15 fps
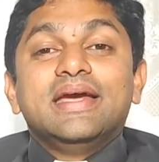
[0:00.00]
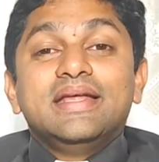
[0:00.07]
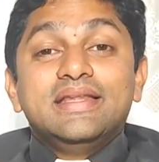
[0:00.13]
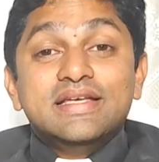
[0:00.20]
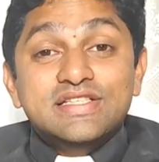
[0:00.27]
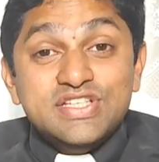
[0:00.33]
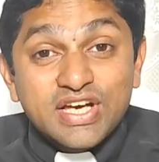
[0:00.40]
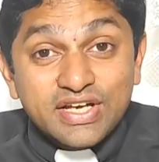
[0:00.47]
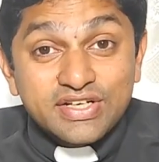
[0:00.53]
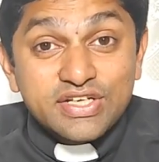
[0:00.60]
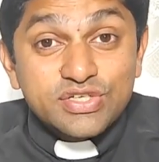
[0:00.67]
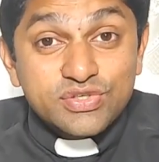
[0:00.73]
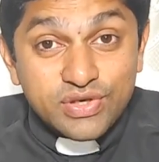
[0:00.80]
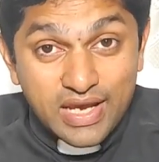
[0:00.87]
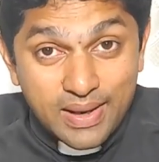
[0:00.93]
In the
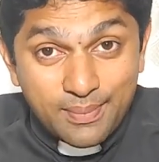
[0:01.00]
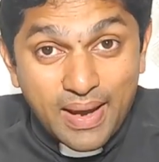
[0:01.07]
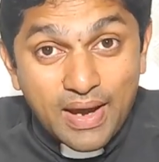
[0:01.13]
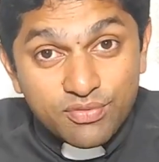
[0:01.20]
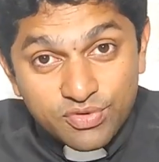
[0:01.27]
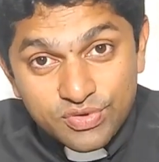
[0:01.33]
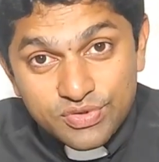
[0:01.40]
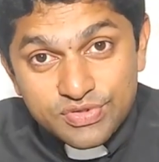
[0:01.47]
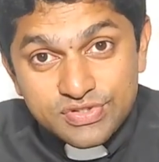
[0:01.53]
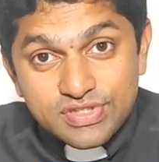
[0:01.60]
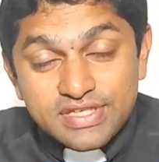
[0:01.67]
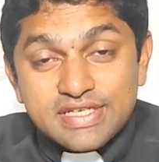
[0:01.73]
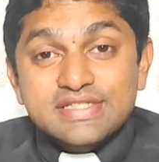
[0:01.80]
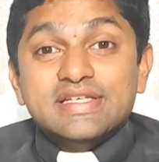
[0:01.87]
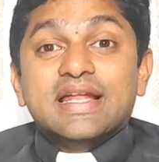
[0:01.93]
journey to
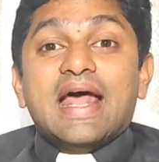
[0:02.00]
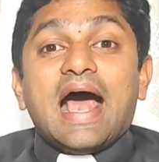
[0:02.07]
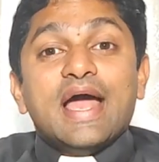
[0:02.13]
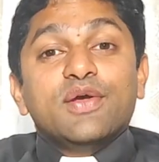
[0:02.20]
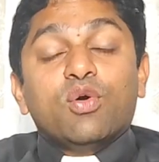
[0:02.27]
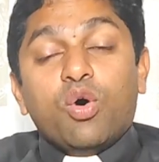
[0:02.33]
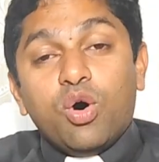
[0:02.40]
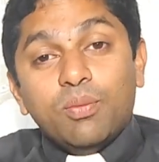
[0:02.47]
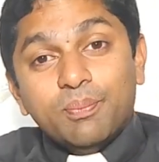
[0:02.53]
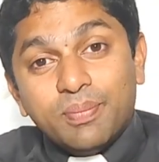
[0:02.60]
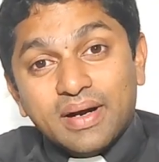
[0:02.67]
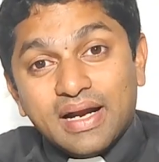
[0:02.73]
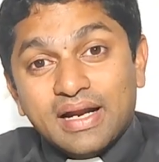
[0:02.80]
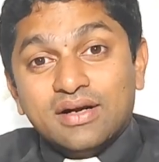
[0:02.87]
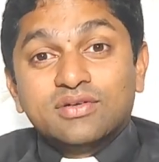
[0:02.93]
Emmaus is an
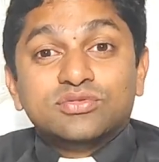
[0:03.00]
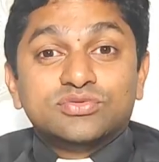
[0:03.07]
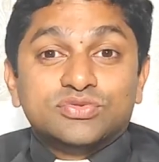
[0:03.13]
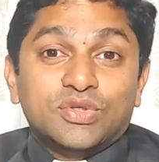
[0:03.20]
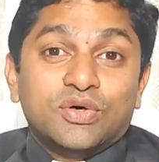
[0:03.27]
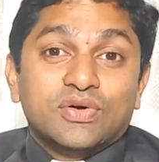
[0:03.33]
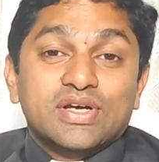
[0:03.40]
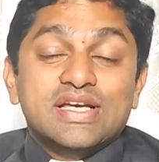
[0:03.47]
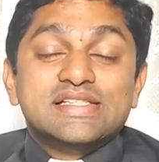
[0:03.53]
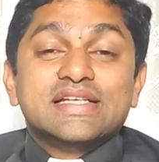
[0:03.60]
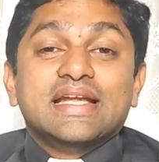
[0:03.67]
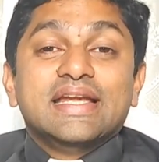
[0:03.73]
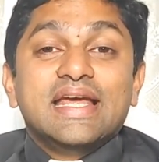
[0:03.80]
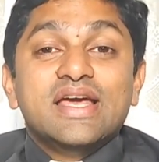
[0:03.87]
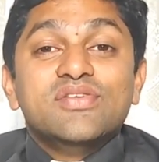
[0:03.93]
eye-opener for
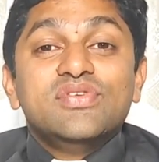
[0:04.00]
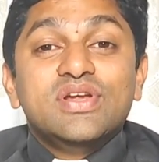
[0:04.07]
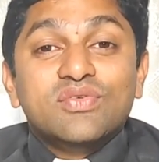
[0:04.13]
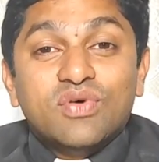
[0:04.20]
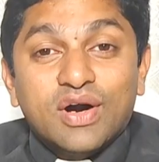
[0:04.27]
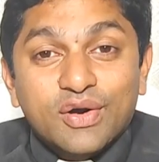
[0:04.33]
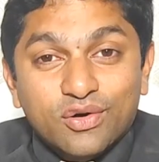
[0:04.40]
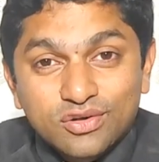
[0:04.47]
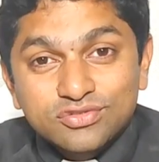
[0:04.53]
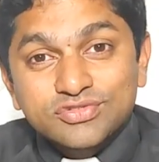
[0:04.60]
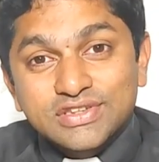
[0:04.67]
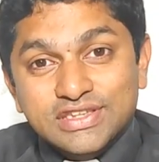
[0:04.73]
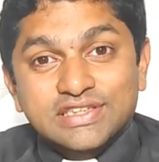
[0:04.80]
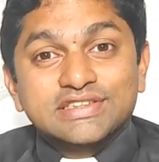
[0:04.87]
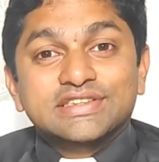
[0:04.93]
each and every one
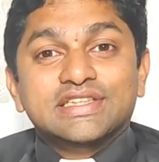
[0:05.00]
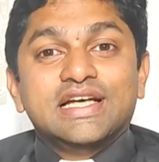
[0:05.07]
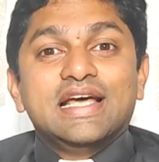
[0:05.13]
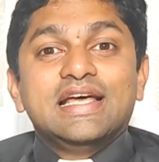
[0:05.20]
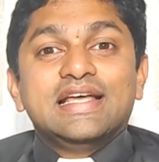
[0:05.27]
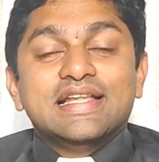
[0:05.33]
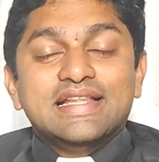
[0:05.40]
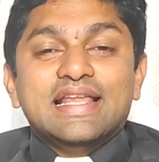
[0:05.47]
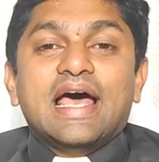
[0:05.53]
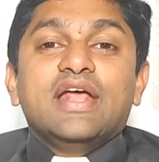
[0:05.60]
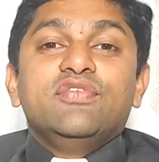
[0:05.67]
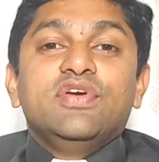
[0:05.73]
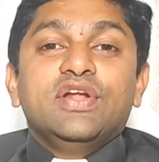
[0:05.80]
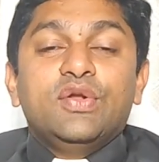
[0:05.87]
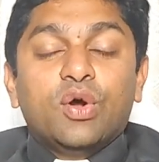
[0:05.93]
of us
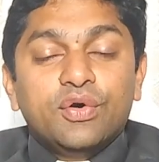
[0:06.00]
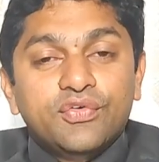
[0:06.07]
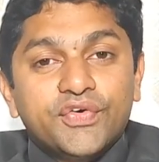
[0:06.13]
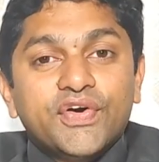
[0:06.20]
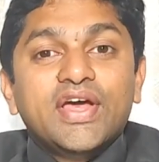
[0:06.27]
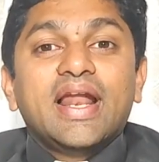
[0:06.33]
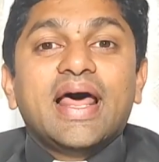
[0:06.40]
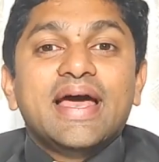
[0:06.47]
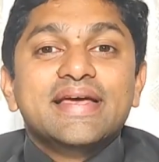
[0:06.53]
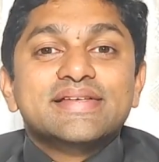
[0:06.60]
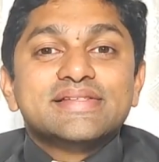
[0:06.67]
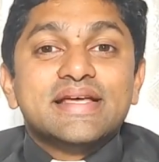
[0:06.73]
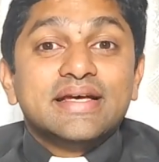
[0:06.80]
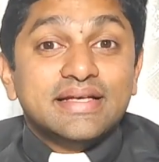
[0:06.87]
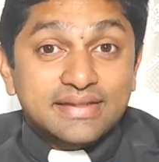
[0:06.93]
that we don't
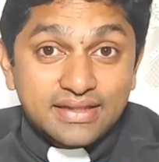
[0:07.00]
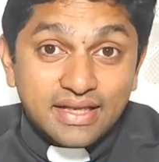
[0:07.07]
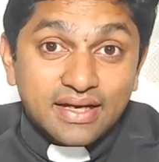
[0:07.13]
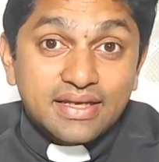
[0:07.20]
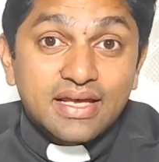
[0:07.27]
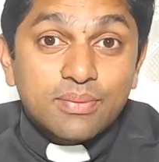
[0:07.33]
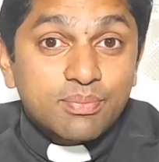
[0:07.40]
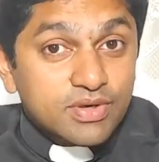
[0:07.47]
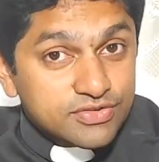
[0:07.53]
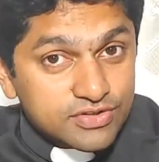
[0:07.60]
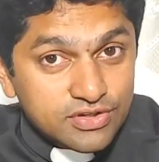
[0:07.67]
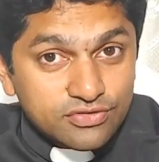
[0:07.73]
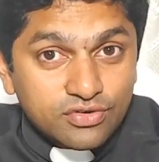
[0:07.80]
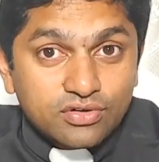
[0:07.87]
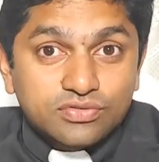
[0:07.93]
realize the real
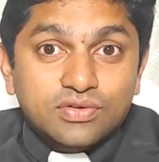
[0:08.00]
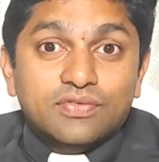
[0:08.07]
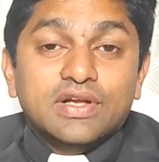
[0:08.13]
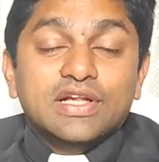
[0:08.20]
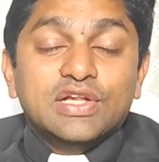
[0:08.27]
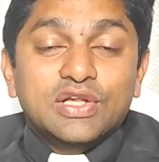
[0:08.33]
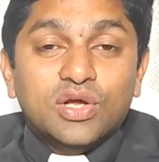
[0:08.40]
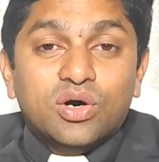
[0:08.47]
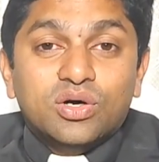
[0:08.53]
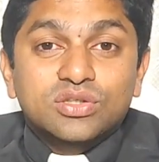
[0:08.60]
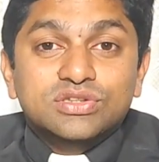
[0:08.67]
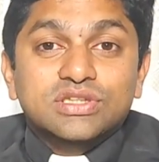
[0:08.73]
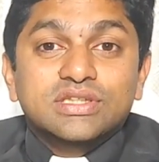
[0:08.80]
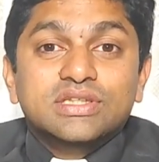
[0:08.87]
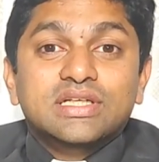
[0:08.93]
presence of our
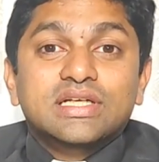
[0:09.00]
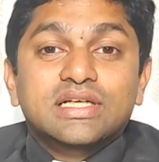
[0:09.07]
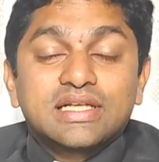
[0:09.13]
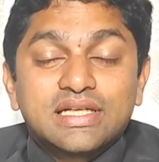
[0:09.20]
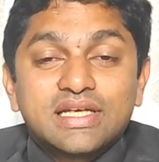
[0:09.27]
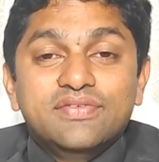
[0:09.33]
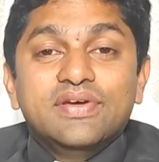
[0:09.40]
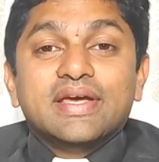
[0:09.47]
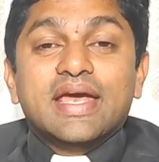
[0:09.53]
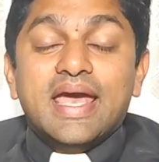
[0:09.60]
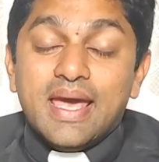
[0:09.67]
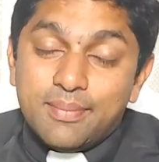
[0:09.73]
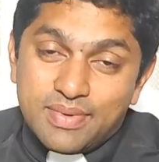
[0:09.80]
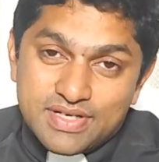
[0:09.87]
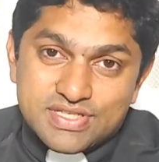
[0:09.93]
Lord
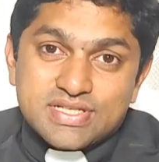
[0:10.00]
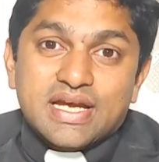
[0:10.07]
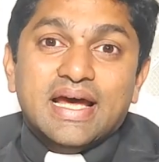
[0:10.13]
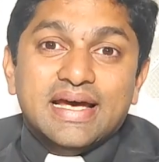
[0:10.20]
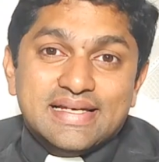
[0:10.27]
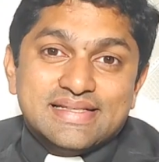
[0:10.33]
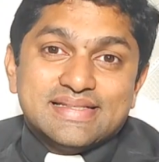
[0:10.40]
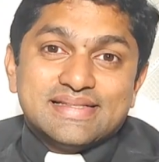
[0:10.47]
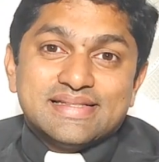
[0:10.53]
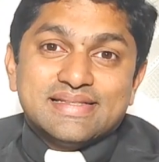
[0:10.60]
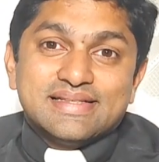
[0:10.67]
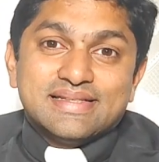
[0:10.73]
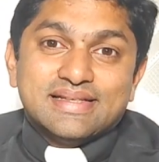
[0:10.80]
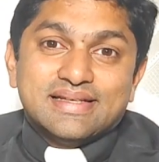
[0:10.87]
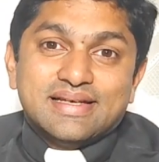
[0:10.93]
living amidst
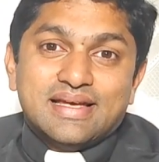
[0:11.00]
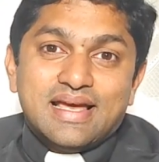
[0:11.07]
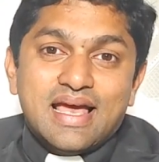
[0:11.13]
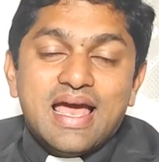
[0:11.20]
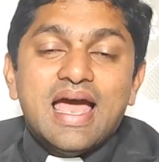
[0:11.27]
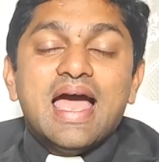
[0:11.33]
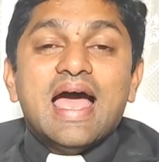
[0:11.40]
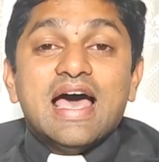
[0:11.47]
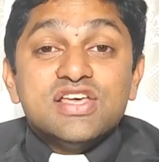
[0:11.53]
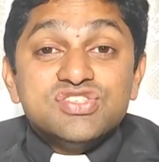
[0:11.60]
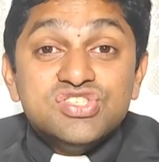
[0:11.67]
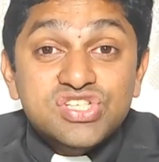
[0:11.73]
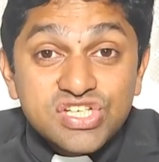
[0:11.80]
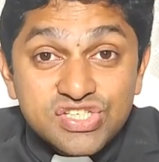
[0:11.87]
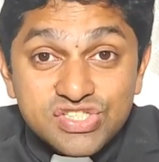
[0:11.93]
us.
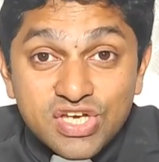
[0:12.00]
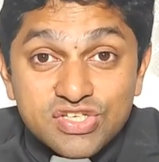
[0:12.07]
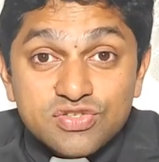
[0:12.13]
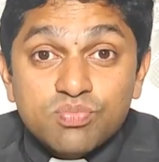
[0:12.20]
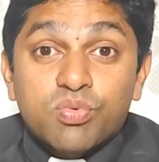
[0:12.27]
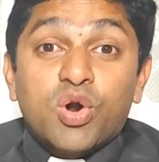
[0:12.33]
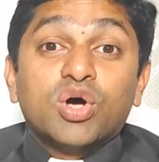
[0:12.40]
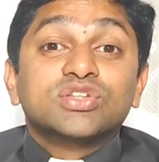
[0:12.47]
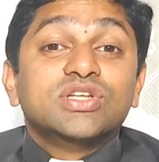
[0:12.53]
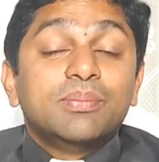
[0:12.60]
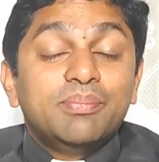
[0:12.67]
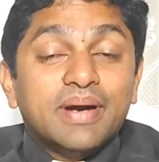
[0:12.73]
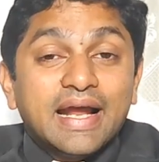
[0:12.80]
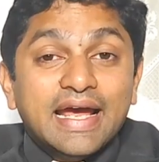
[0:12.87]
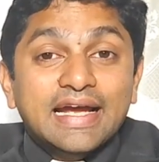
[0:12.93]
As Jesus broke the
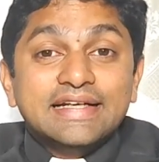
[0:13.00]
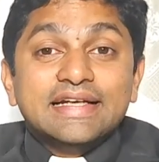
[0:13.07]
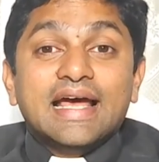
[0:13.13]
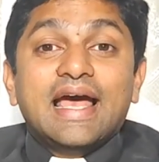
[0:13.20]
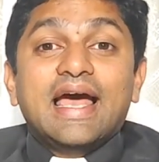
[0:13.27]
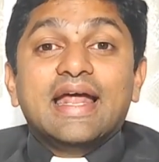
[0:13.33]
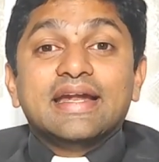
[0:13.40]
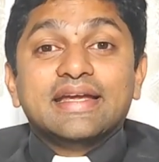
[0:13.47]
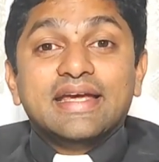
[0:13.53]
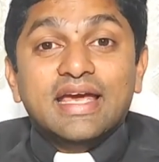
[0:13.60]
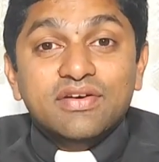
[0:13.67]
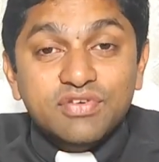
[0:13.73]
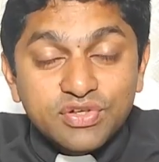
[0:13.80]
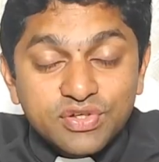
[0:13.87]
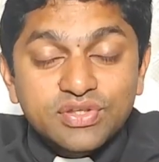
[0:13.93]
bread and
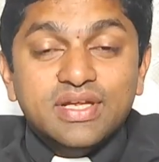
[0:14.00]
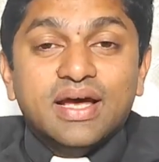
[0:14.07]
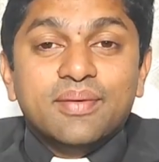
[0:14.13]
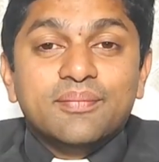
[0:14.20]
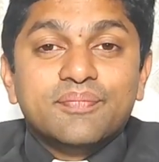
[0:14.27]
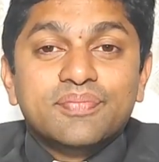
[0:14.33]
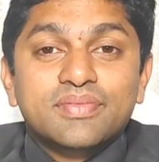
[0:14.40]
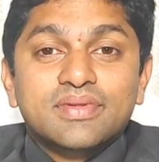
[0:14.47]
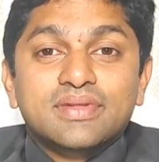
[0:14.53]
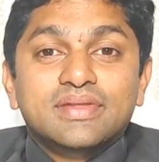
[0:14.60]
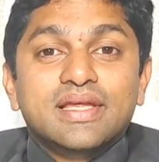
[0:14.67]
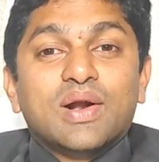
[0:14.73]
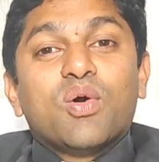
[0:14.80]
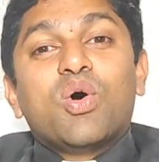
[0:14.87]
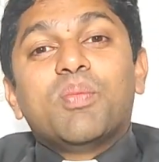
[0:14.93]
gave it to them,
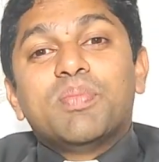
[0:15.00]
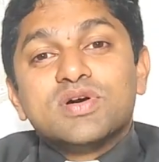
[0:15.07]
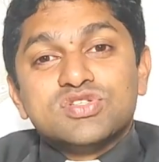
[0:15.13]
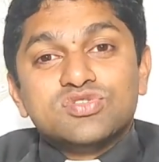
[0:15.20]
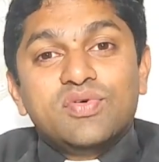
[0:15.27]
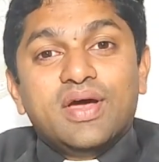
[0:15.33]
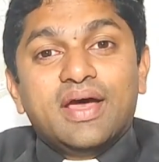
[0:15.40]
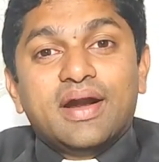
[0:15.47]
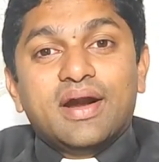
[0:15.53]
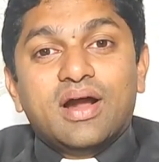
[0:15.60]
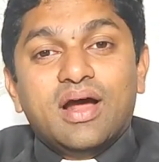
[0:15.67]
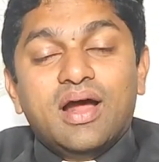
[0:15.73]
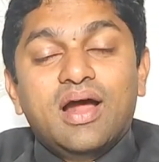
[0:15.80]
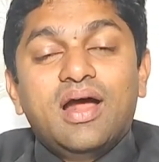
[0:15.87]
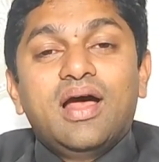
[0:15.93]

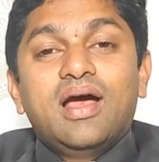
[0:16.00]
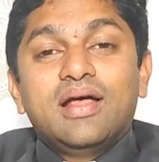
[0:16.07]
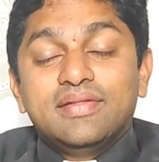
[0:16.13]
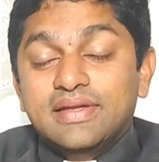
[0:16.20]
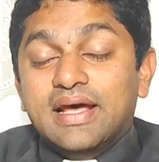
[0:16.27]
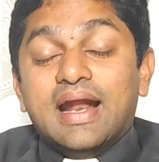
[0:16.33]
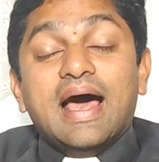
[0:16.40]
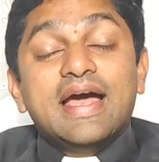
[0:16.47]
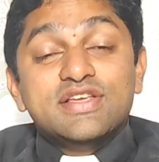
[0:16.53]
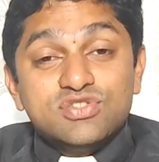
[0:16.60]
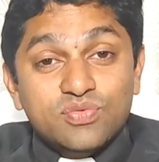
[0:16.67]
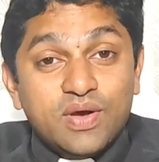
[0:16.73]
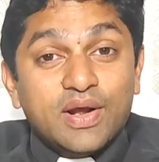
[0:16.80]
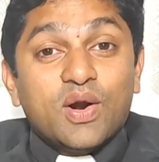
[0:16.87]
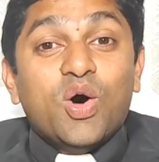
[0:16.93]
their
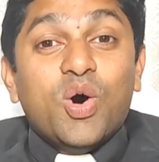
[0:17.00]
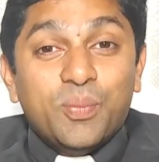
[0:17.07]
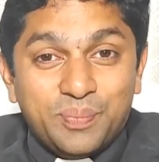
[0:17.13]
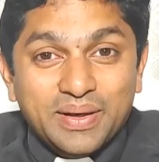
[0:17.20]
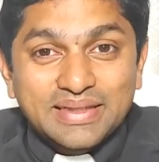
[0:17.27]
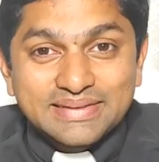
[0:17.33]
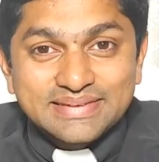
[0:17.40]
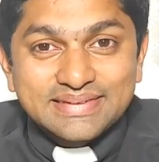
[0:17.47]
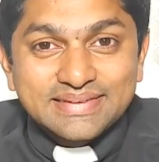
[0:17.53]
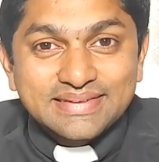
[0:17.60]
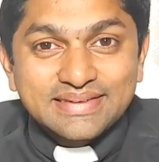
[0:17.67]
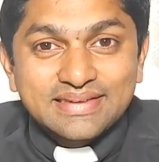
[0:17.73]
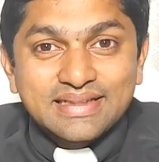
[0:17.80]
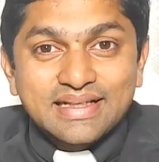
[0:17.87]
eyes were opened,